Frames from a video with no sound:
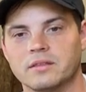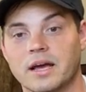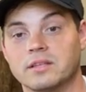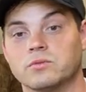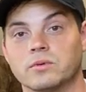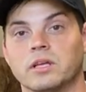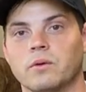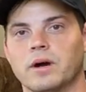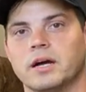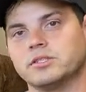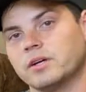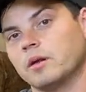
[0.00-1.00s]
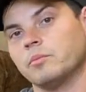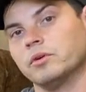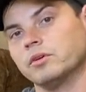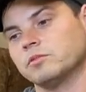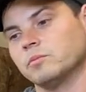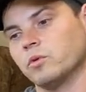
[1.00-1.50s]
That's really why I try to
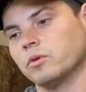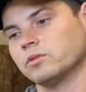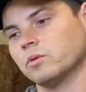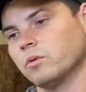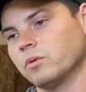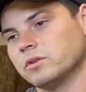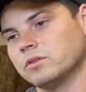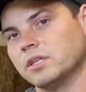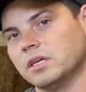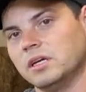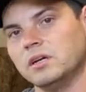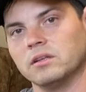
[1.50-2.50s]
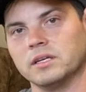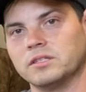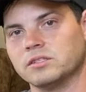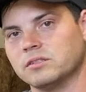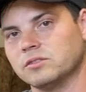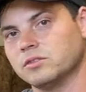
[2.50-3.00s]
push more towards the Eagle
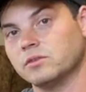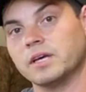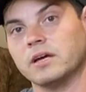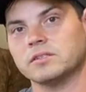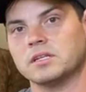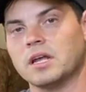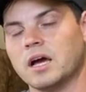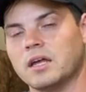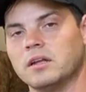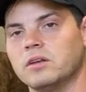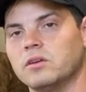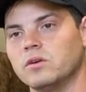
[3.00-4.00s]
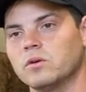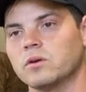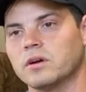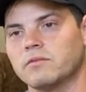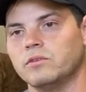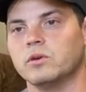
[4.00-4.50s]
engines, 2009 and
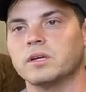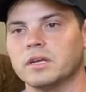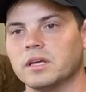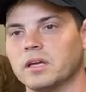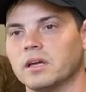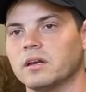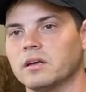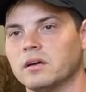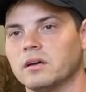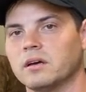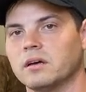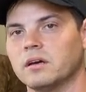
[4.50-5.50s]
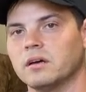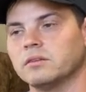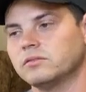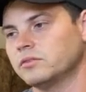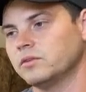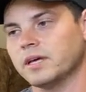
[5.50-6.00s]
newer. If you can get a
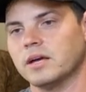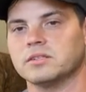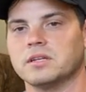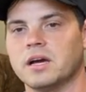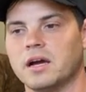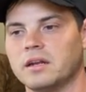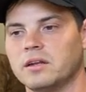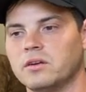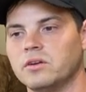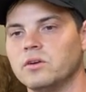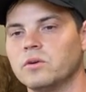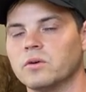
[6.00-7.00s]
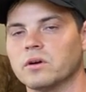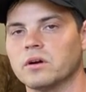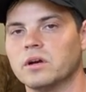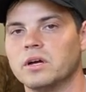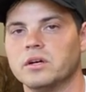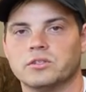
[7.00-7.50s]
2009 and
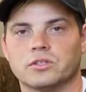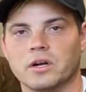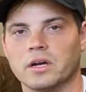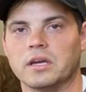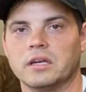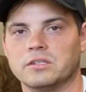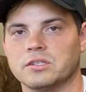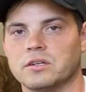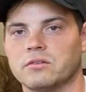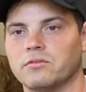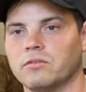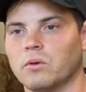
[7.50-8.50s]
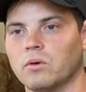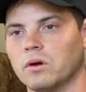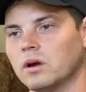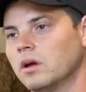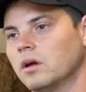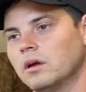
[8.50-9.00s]
newer truck engine
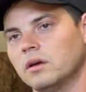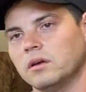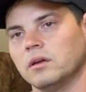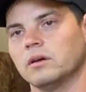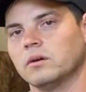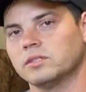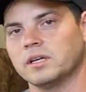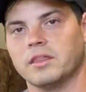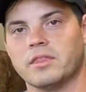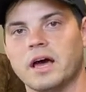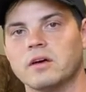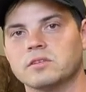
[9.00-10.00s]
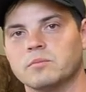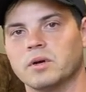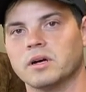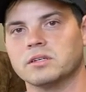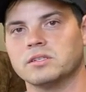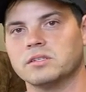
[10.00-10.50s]
for, you know, say
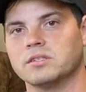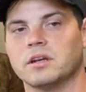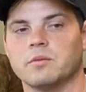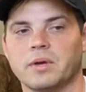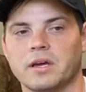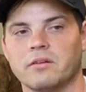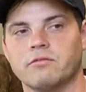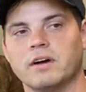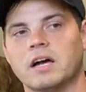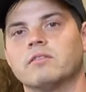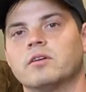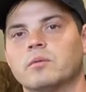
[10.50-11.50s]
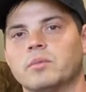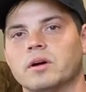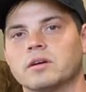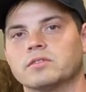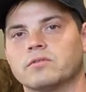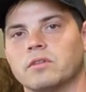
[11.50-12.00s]
$1,000 instead of paying
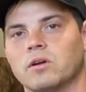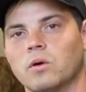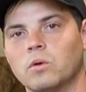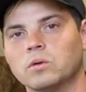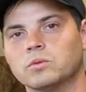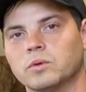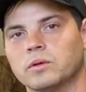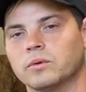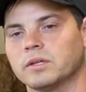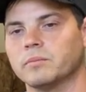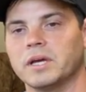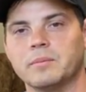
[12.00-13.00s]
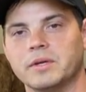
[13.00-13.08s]
$500 for the old one with